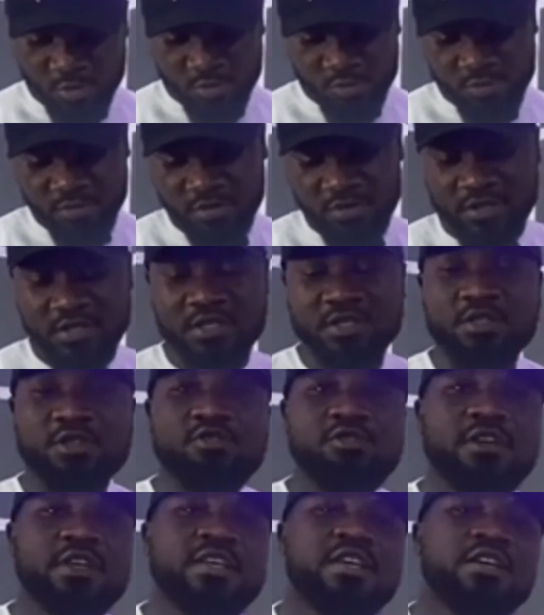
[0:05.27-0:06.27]
we
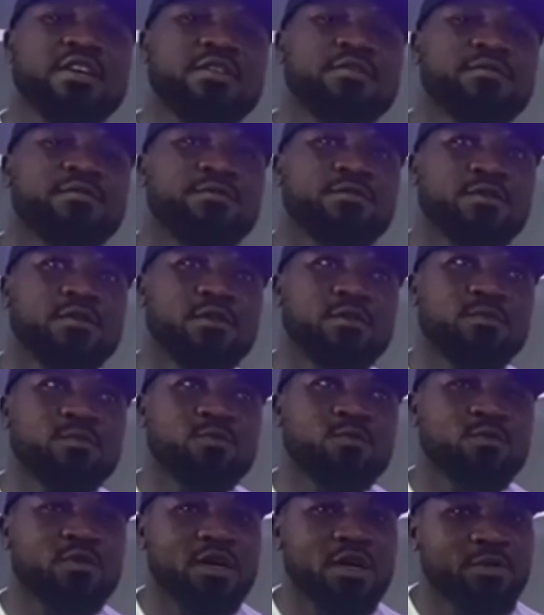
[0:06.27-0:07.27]
continue again
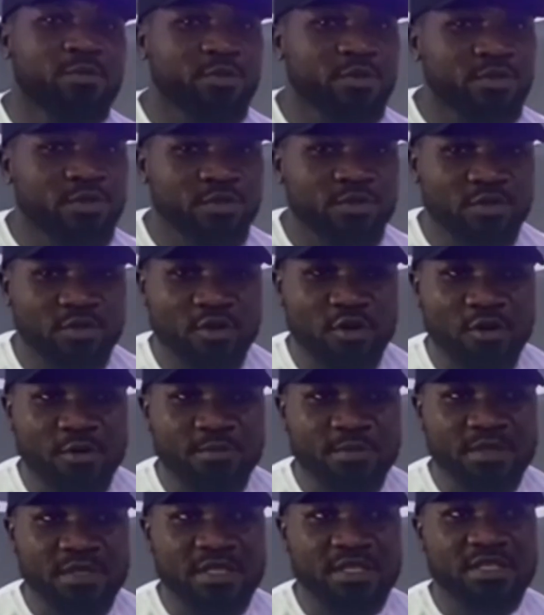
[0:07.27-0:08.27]
from where we
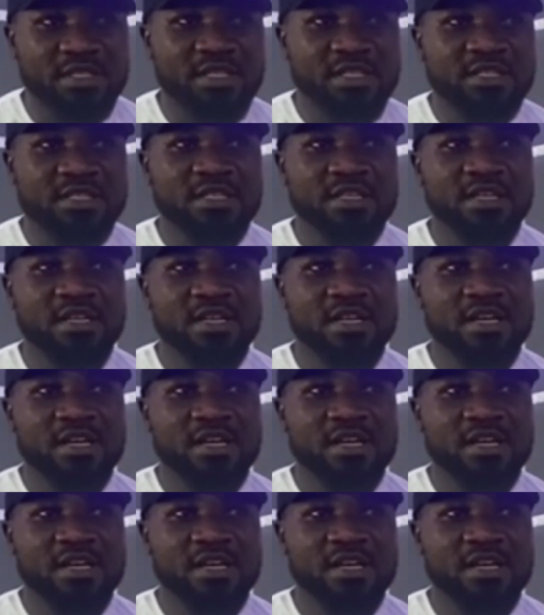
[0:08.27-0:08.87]
stopped, and then